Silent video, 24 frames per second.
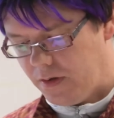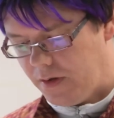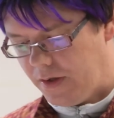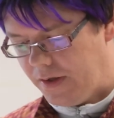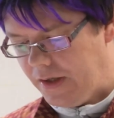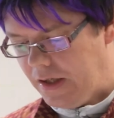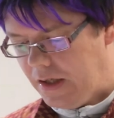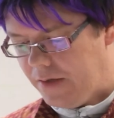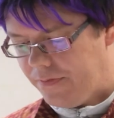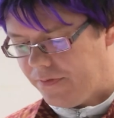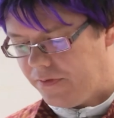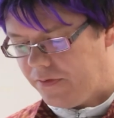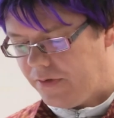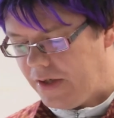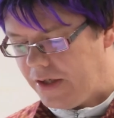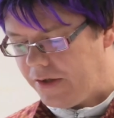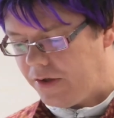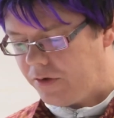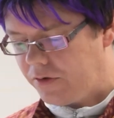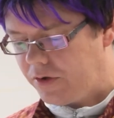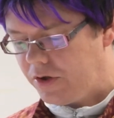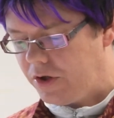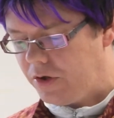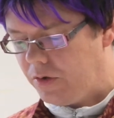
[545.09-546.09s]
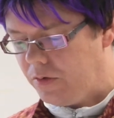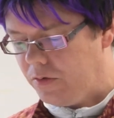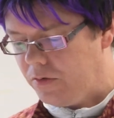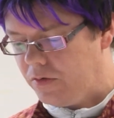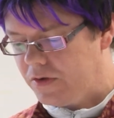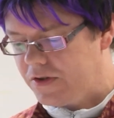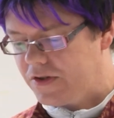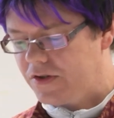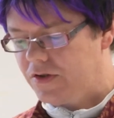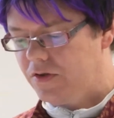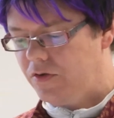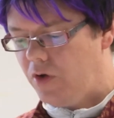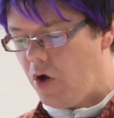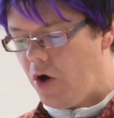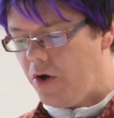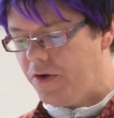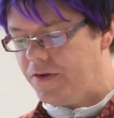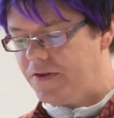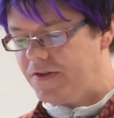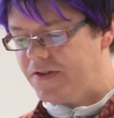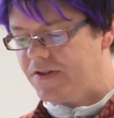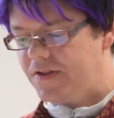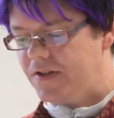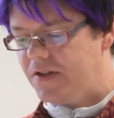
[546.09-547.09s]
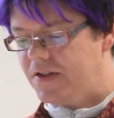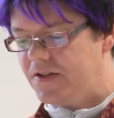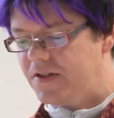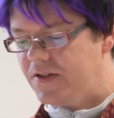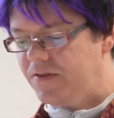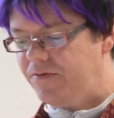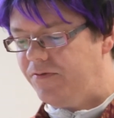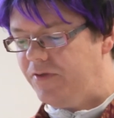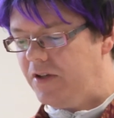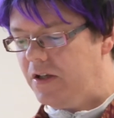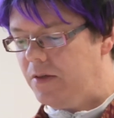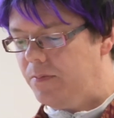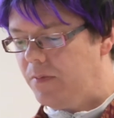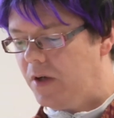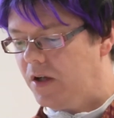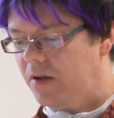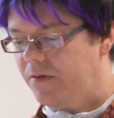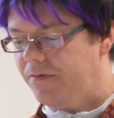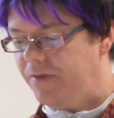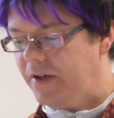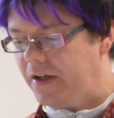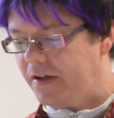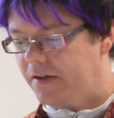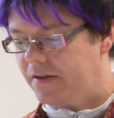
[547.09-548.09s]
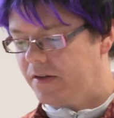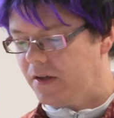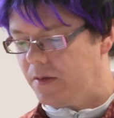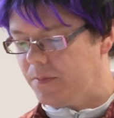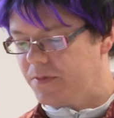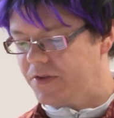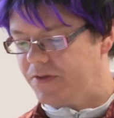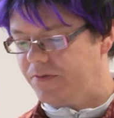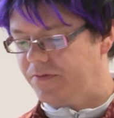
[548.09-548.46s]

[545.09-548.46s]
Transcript: and even ridicules non-cis female victims,